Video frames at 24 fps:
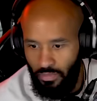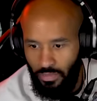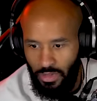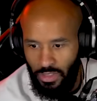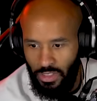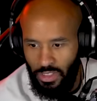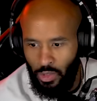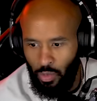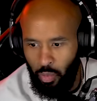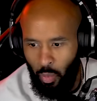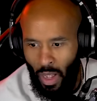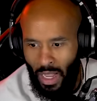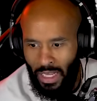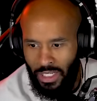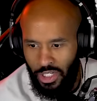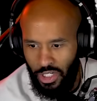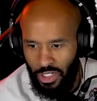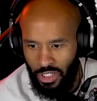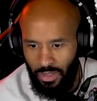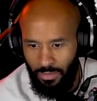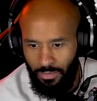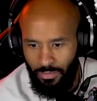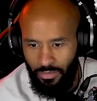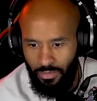He's watching
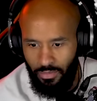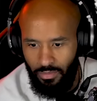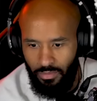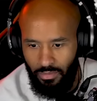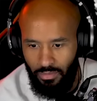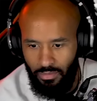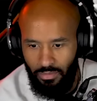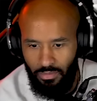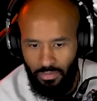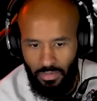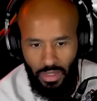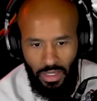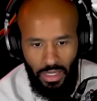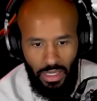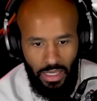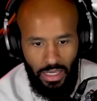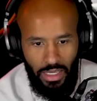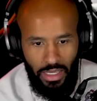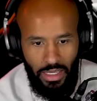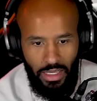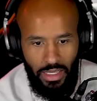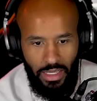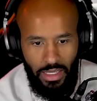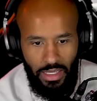him
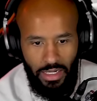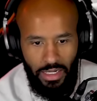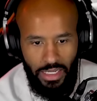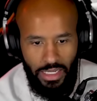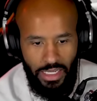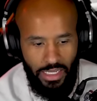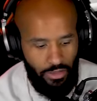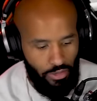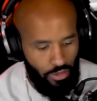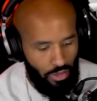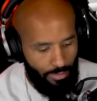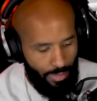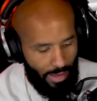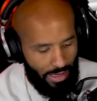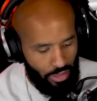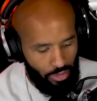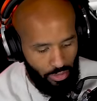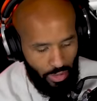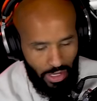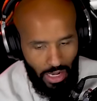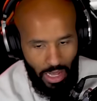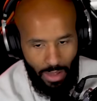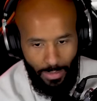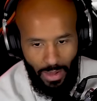and he's going to back
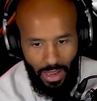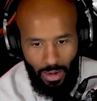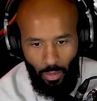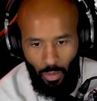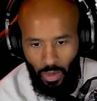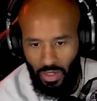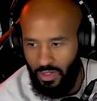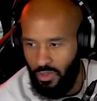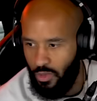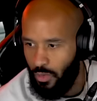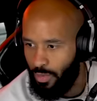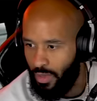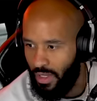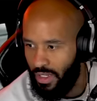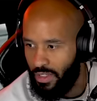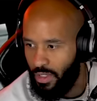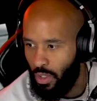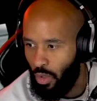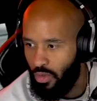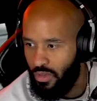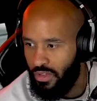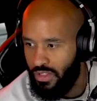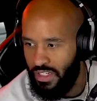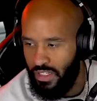straight up. And once Superlek
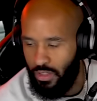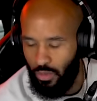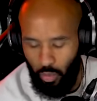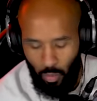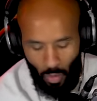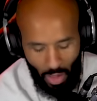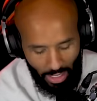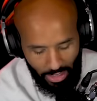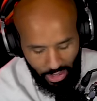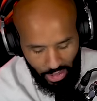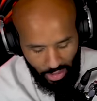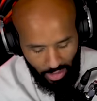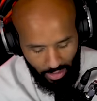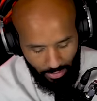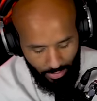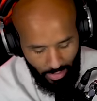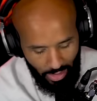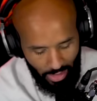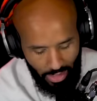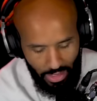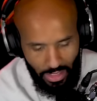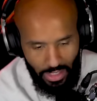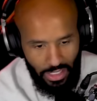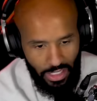knows he's watching him,
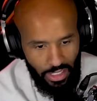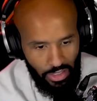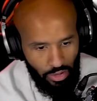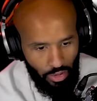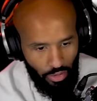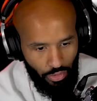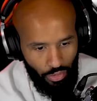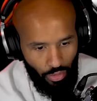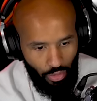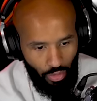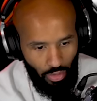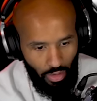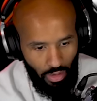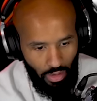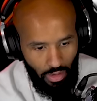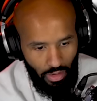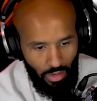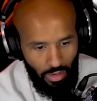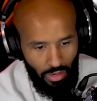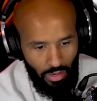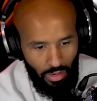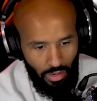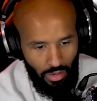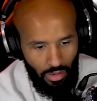he's going to throw
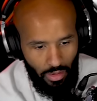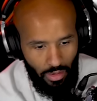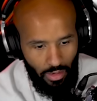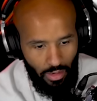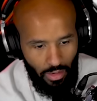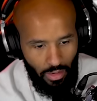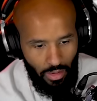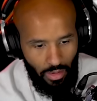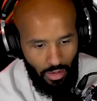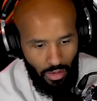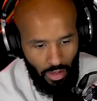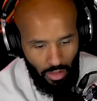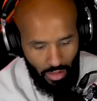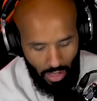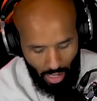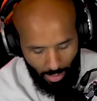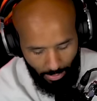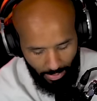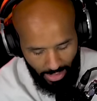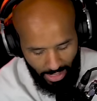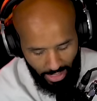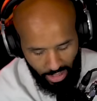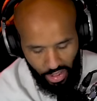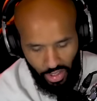a
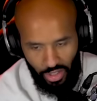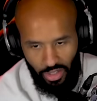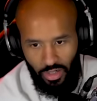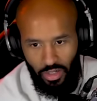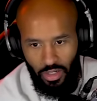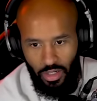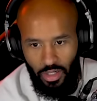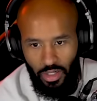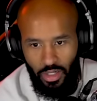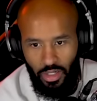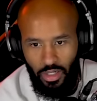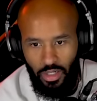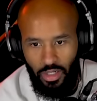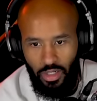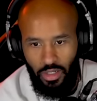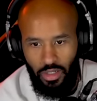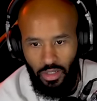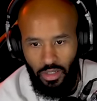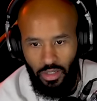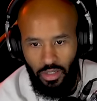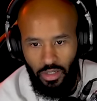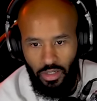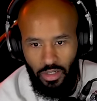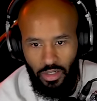combination.
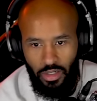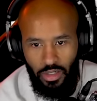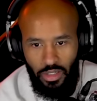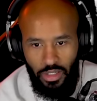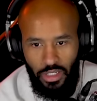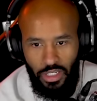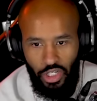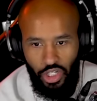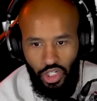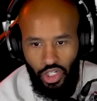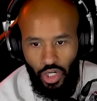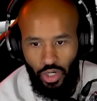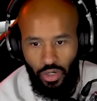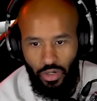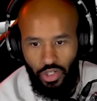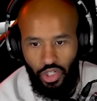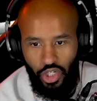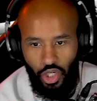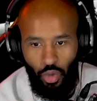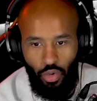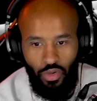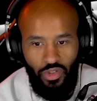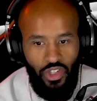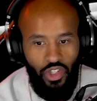He
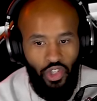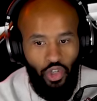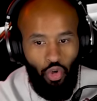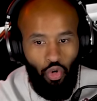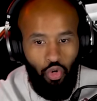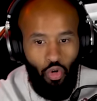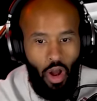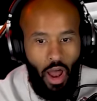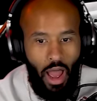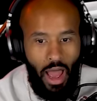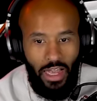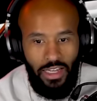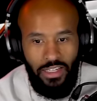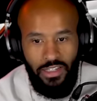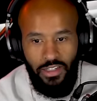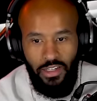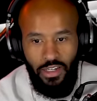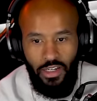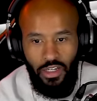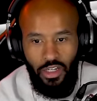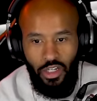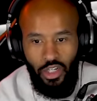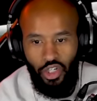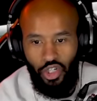shows his cross.
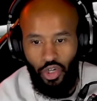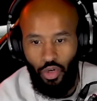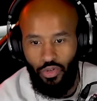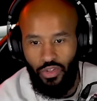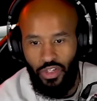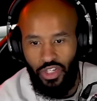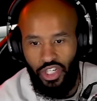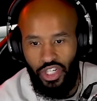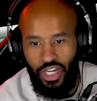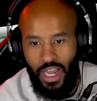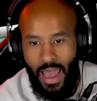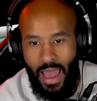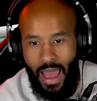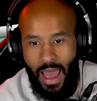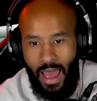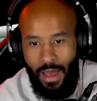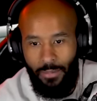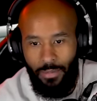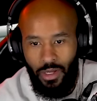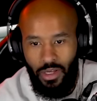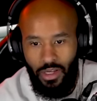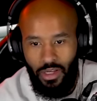Shows a jab,